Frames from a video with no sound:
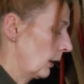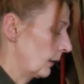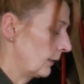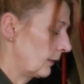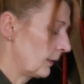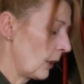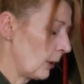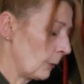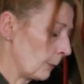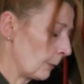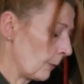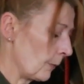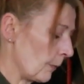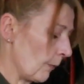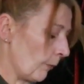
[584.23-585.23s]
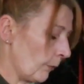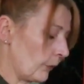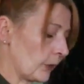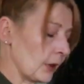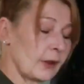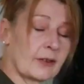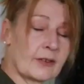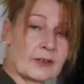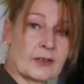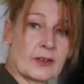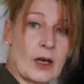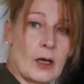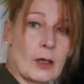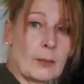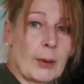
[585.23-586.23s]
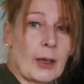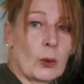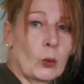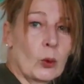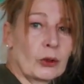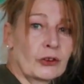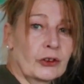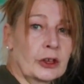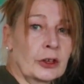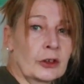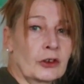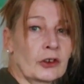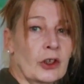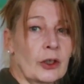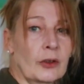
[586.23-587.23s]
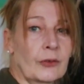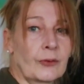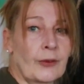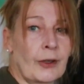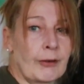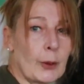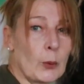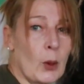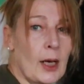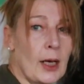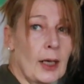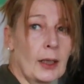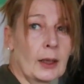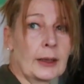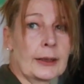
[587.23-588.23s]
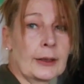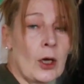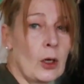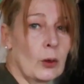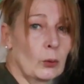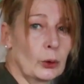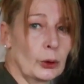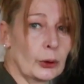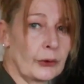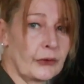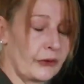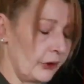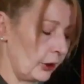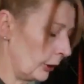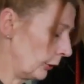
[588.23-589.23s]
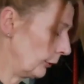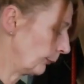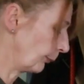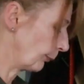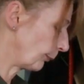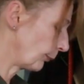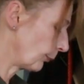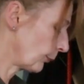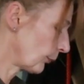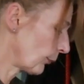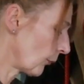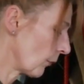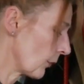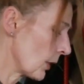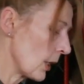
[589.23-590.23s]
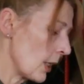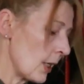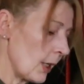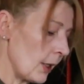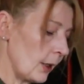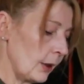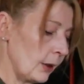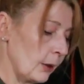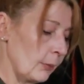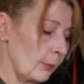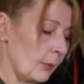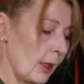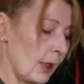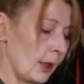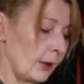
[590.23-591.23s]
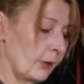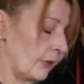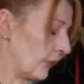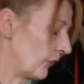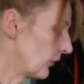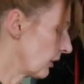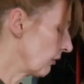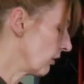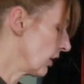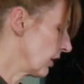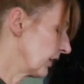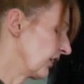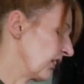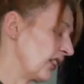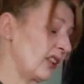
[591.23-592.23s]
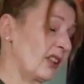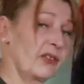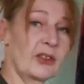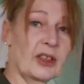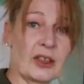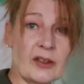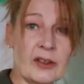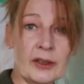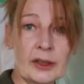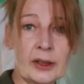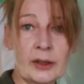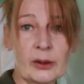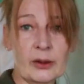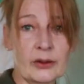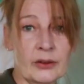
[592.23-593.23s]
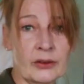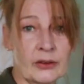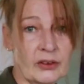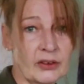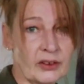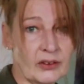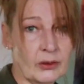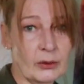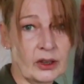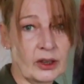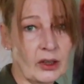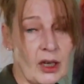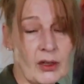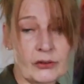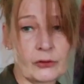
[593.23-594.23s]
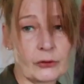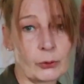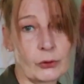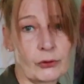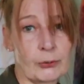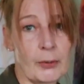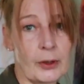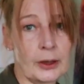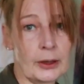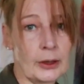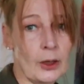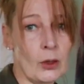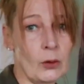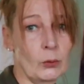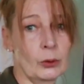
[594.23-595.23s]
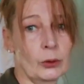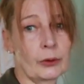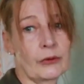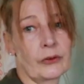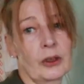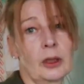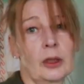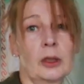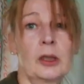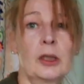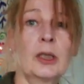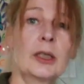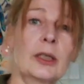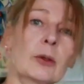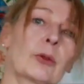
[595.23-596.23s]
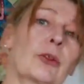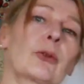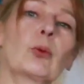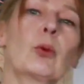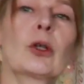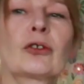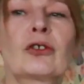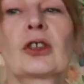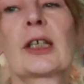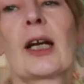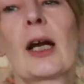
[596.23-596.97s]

So start by washing your jar very well in hot water, and sterilise it if you like. You can do it, I just wash mine in hot water. You want to wash your